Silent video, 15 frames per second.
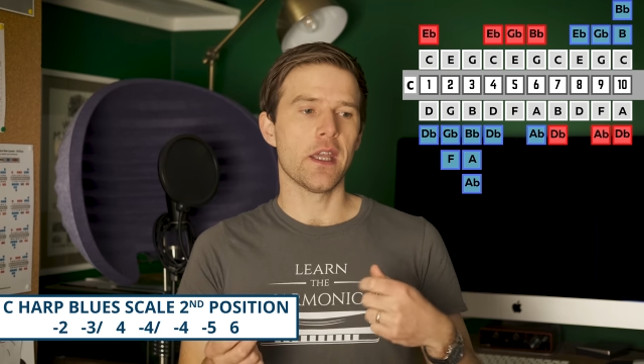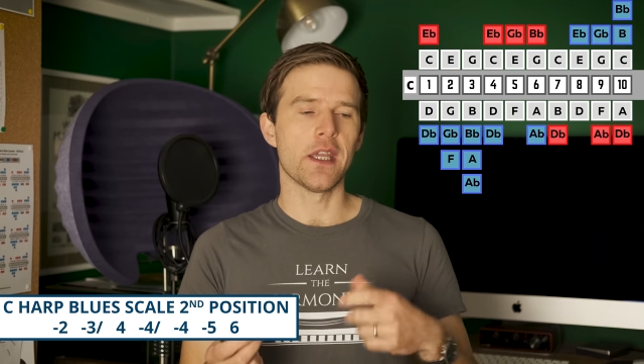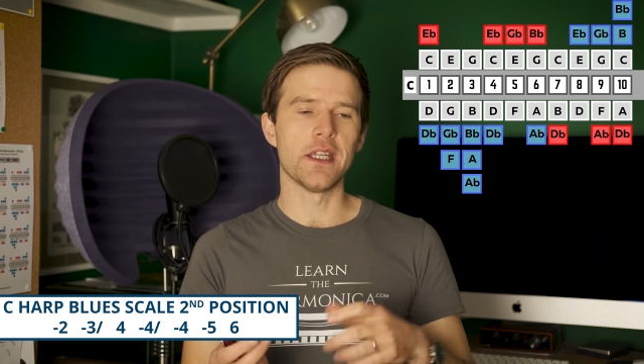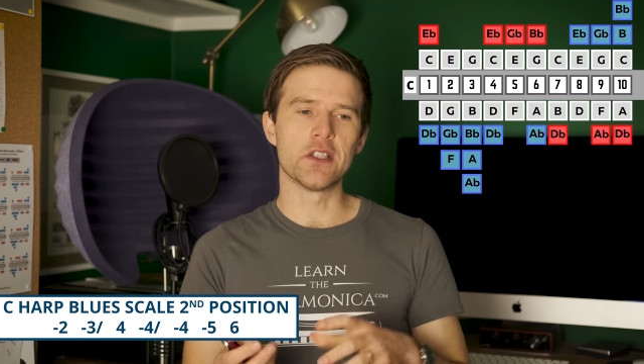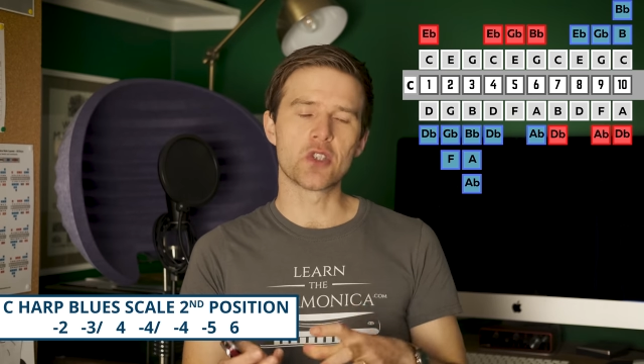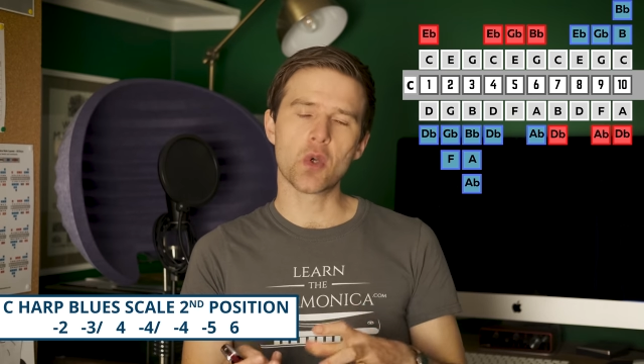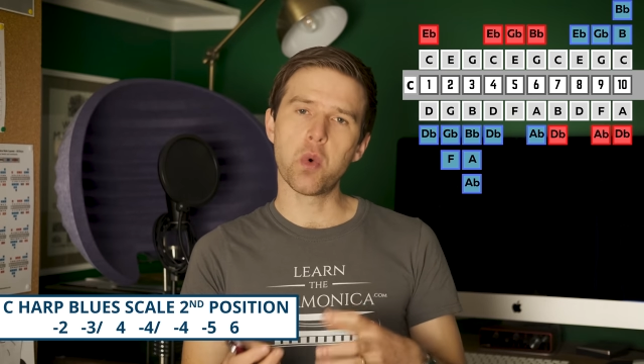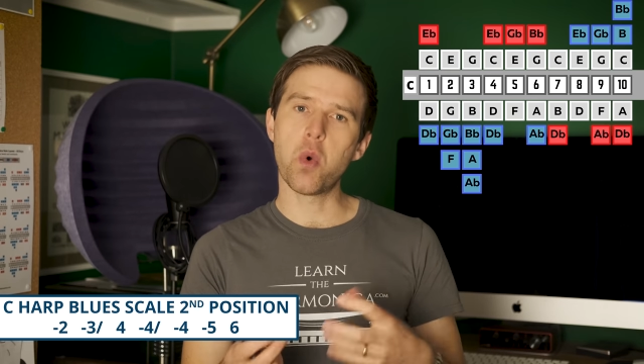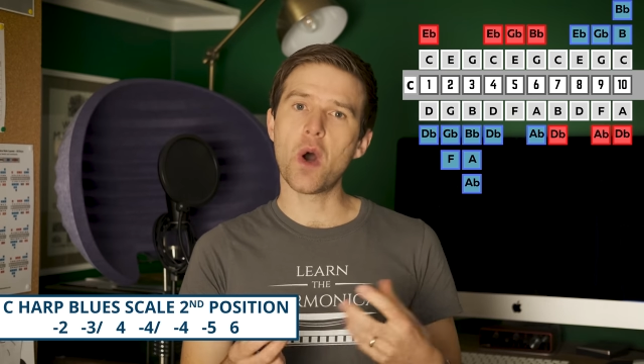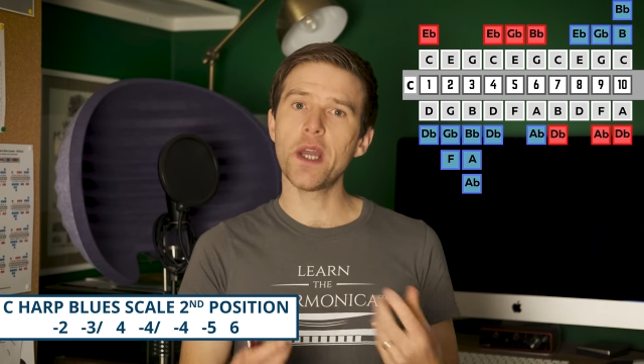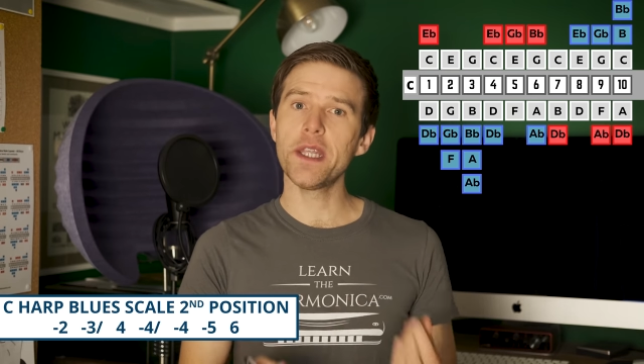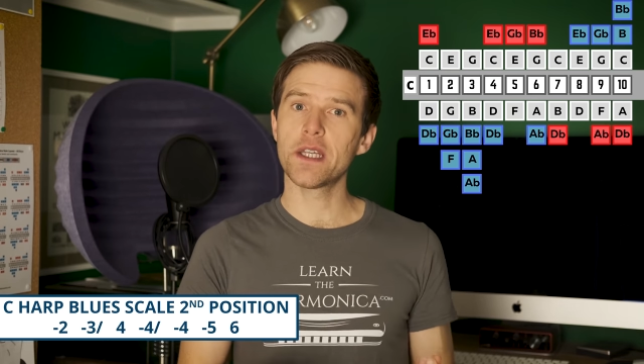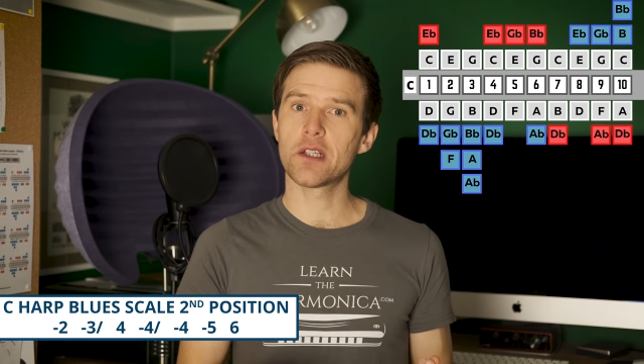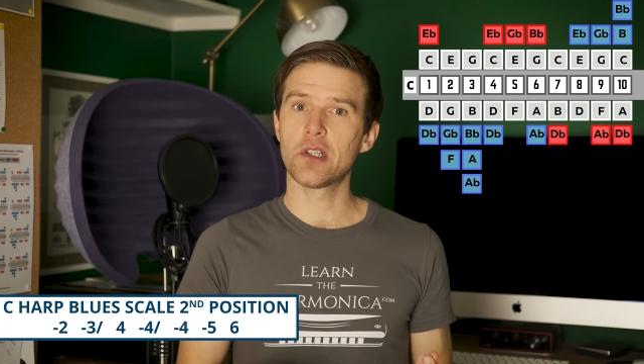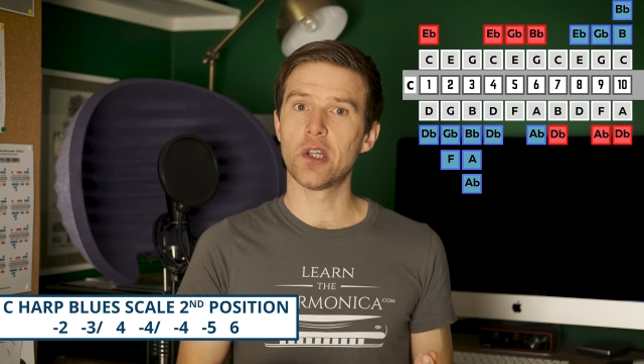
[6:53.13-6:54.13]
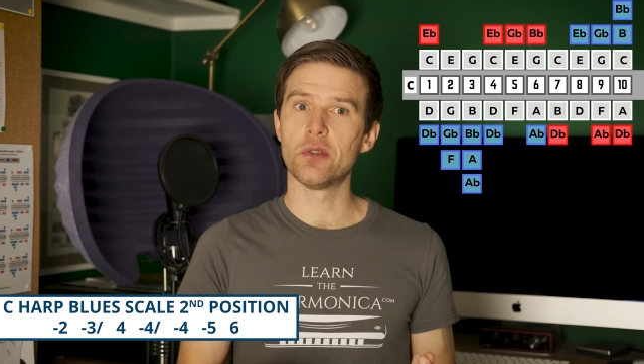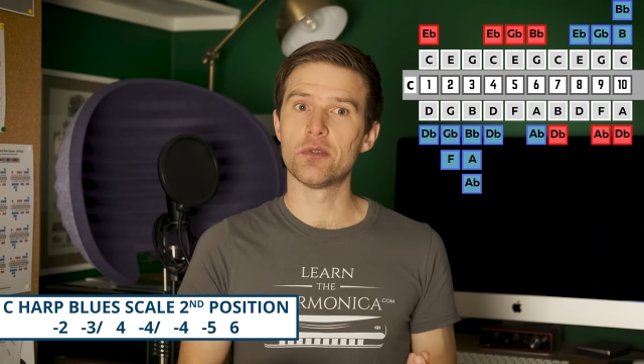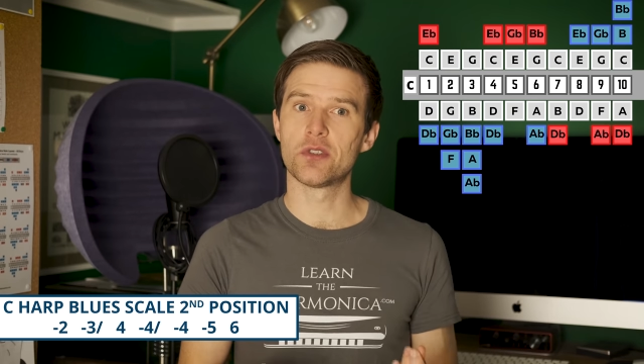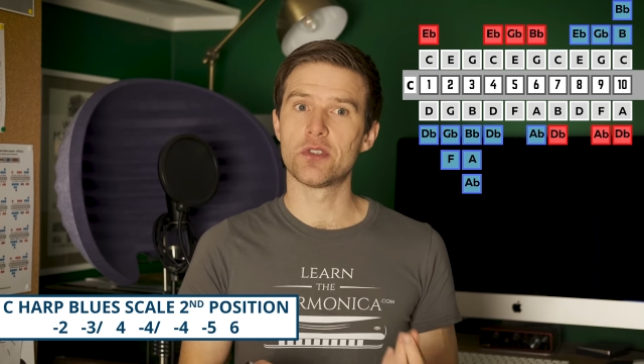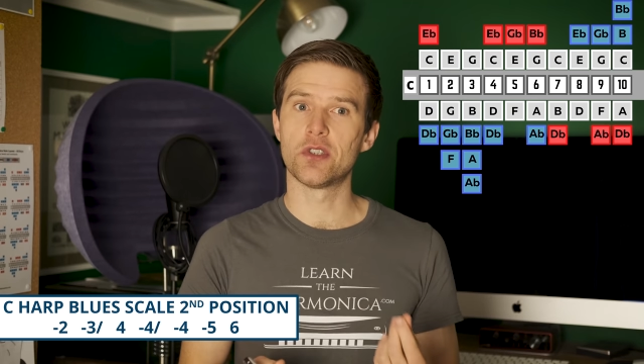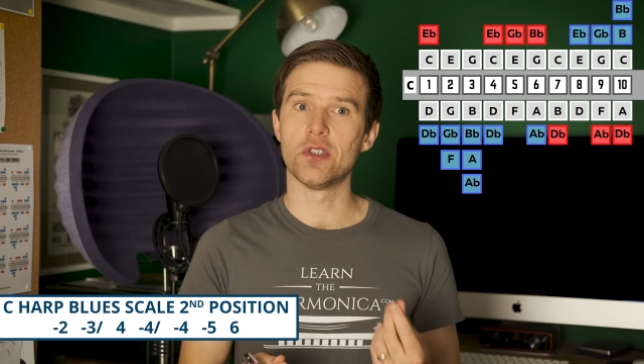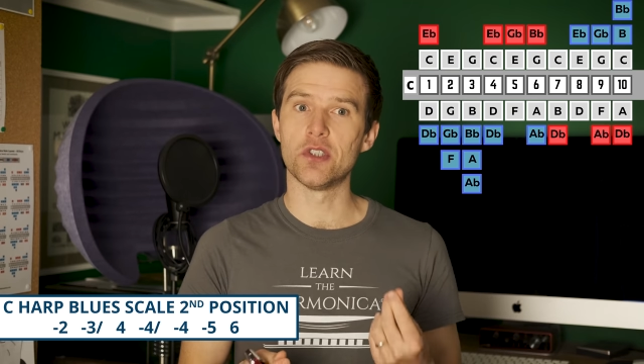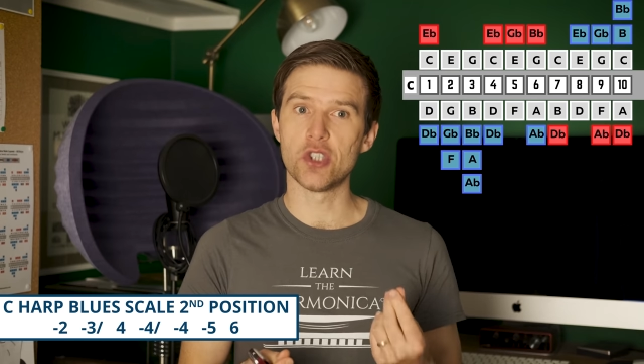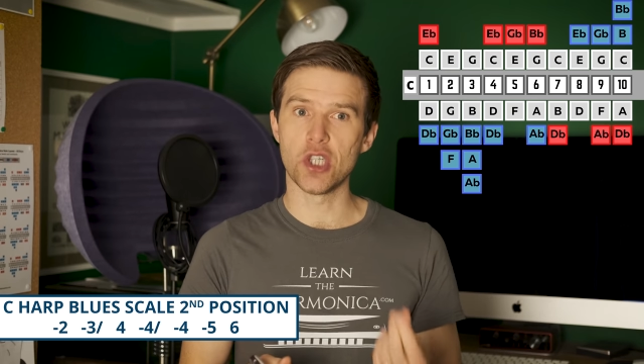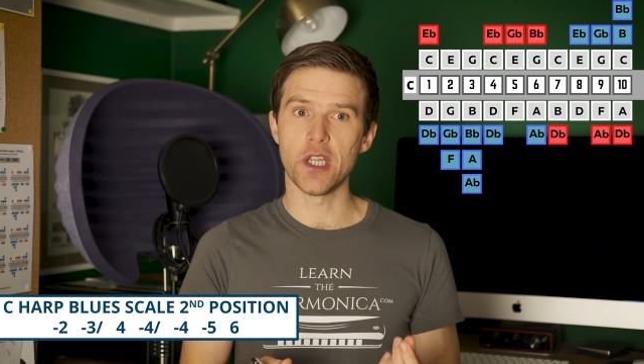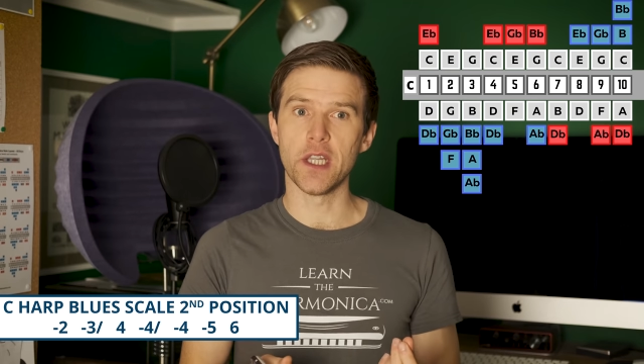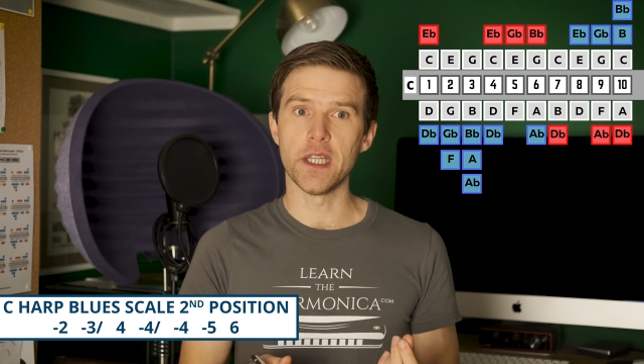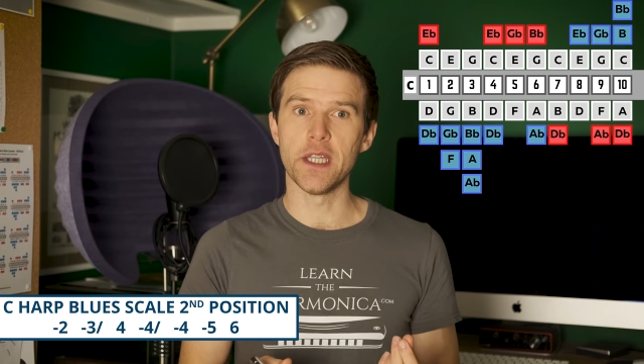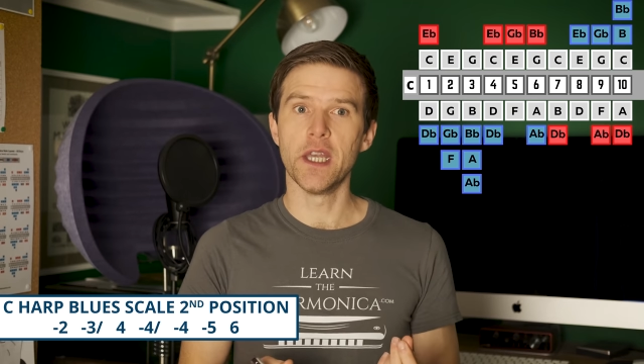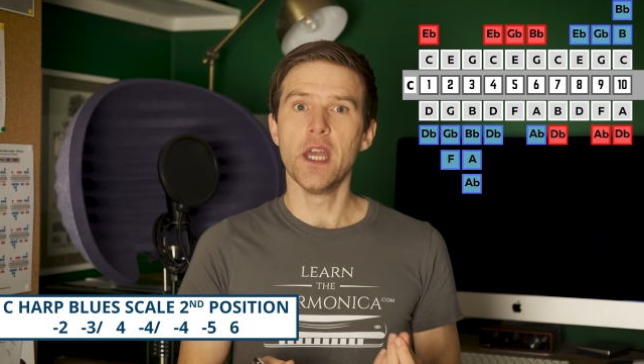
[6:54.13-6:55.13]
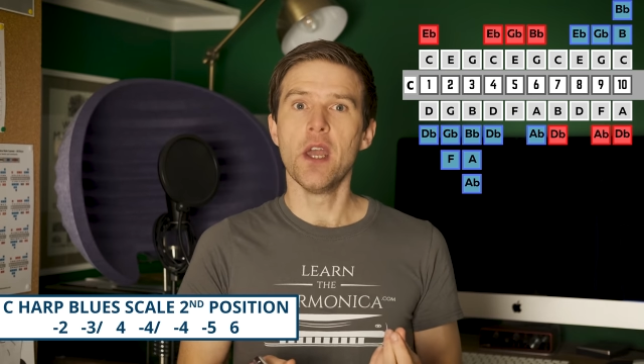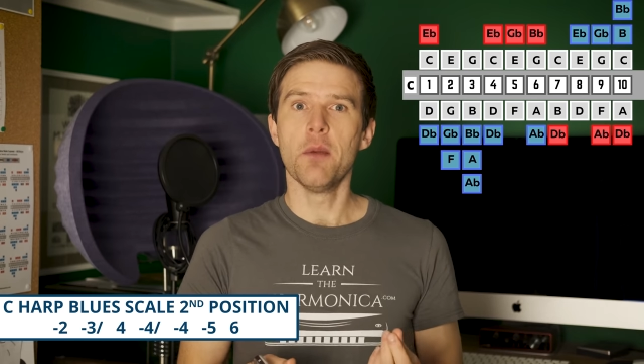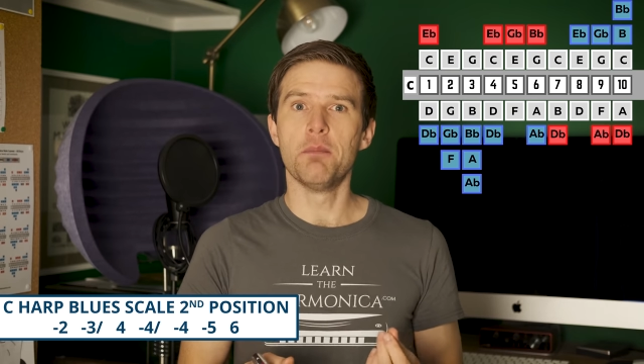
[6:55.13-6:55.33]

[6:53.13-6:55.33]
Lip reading: is quite close to G,